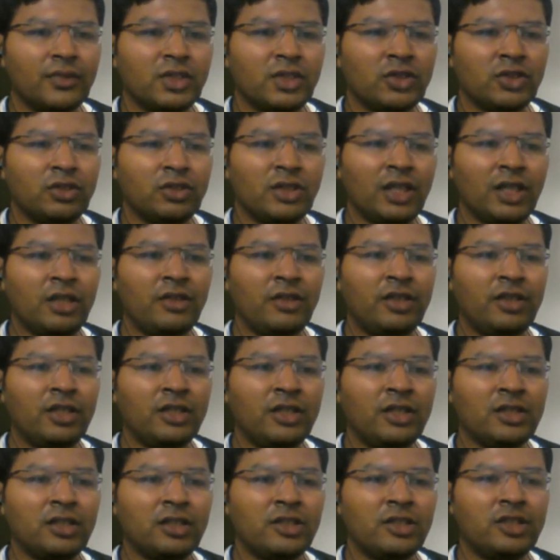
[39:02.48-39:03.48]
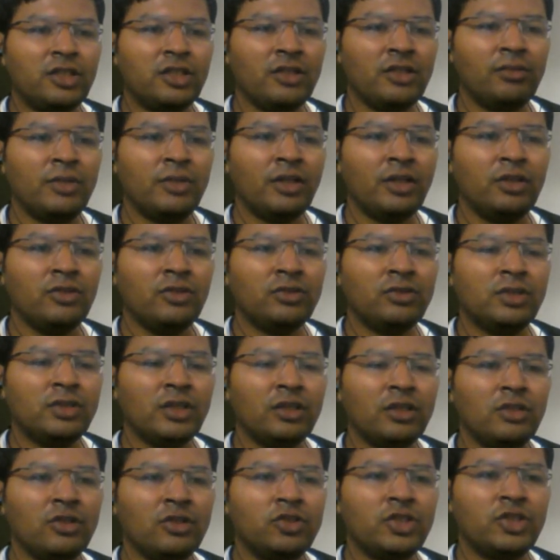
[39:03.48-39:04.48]
So that is achievable
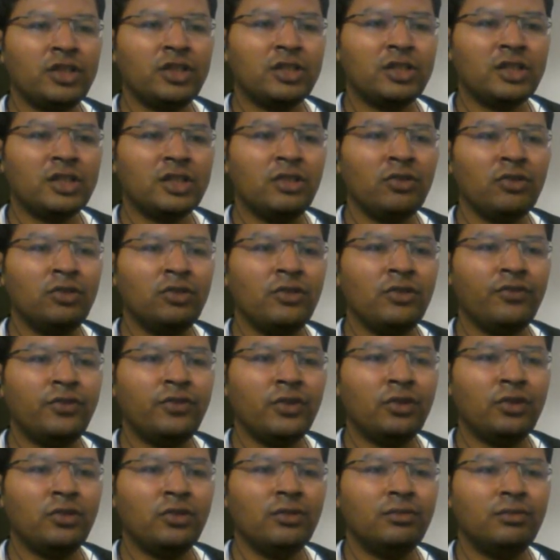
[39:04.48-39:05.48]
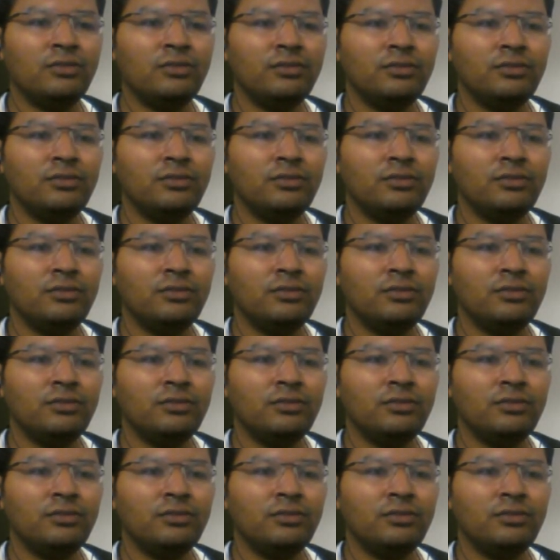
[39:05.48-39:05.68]
using your scheduled flow.